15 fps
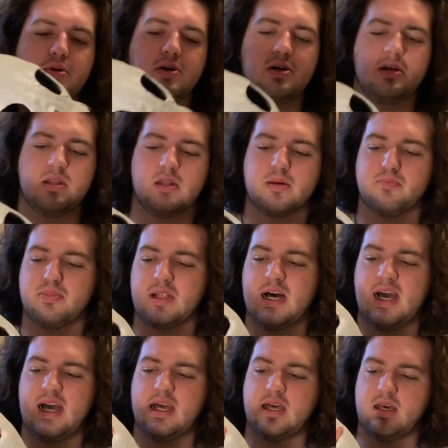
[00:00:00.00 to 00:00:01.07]
put the
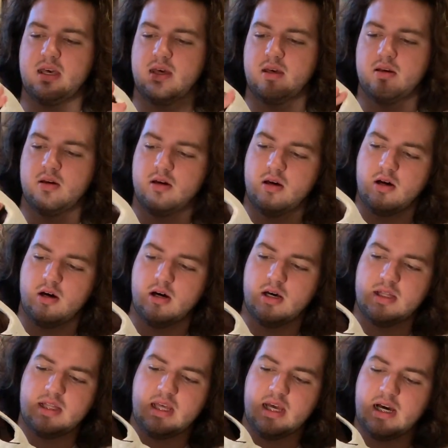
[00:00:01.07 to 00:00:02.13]
black on
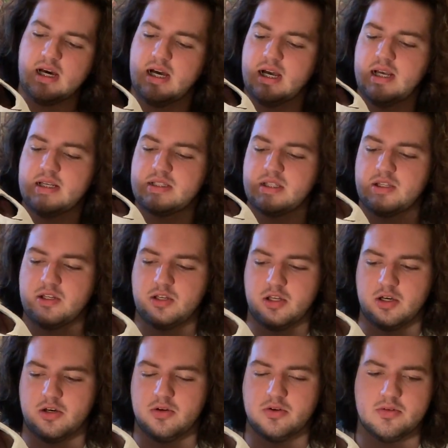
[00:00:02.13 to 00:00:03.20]
the eyes and the
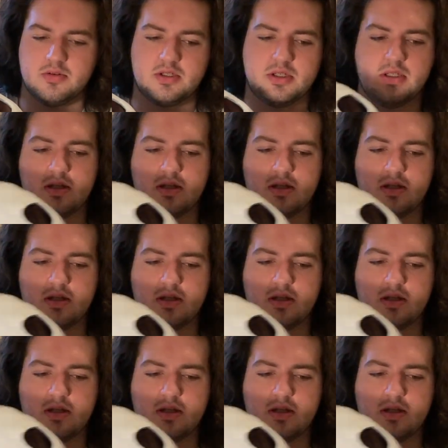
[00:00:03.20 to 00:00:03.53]
nose